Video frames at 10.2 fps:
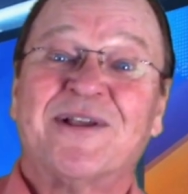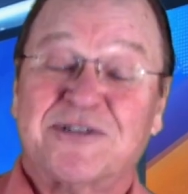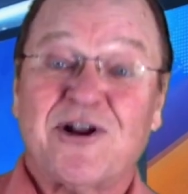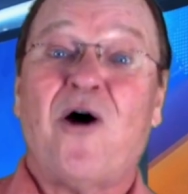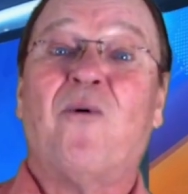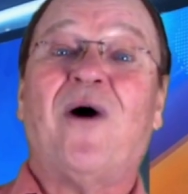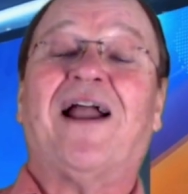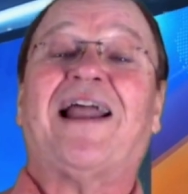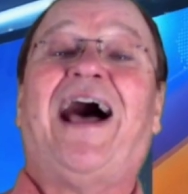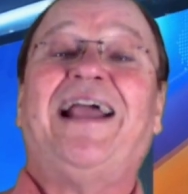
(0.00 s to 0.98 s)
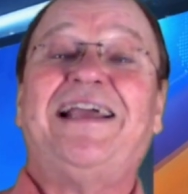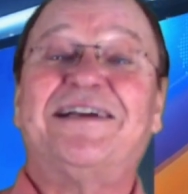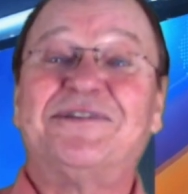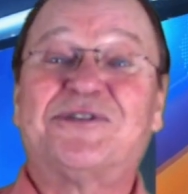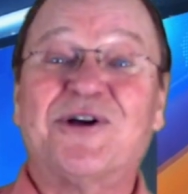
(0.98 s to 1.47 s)
So while I
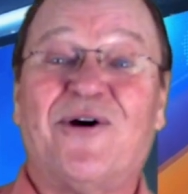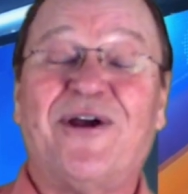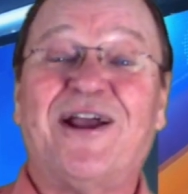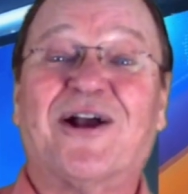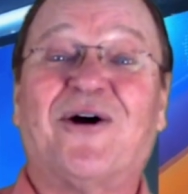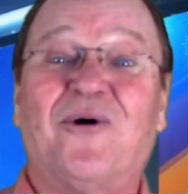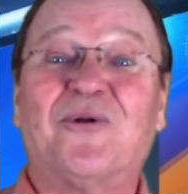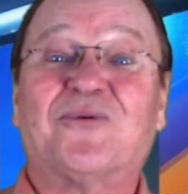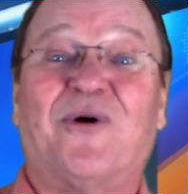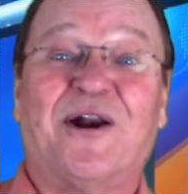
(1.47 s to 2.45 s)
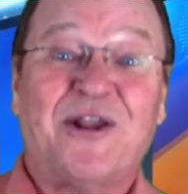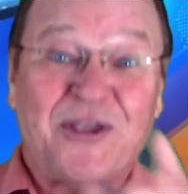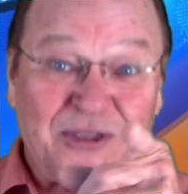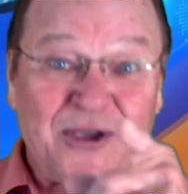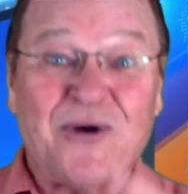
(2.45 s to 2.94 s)
enjoy a cold one,
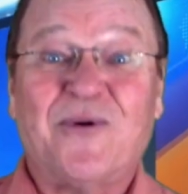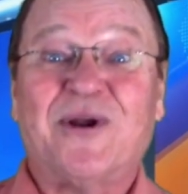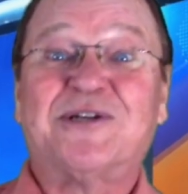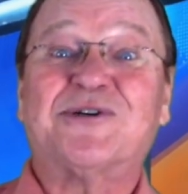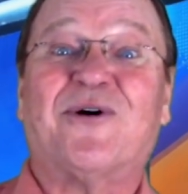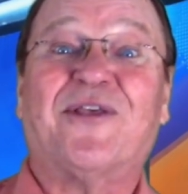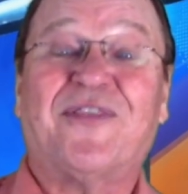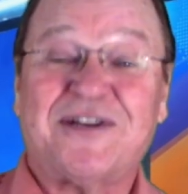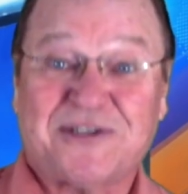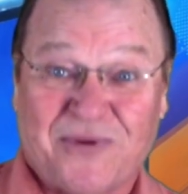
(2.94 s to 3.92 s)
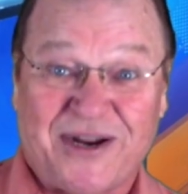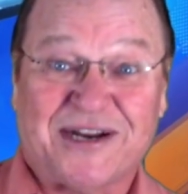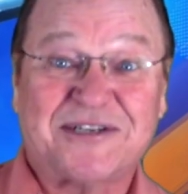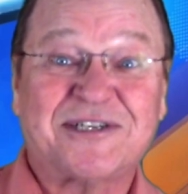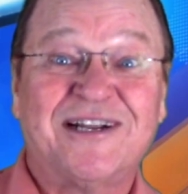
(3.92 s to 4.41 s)
you enjoy this
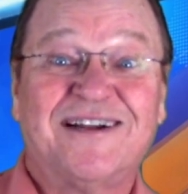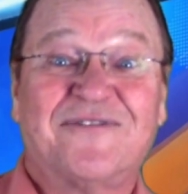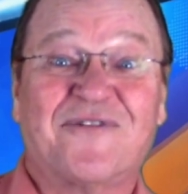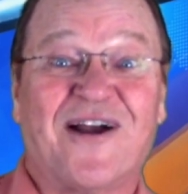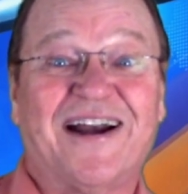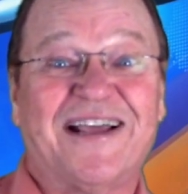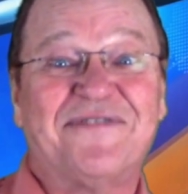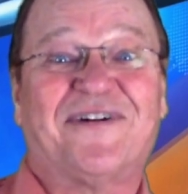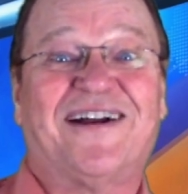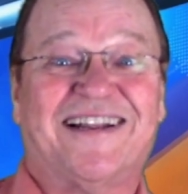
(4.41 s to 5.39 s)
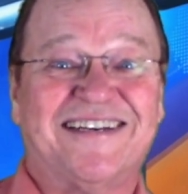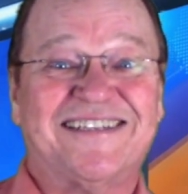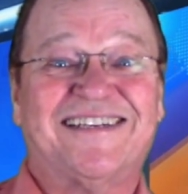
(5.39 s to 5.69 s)
week's Friday Funnies.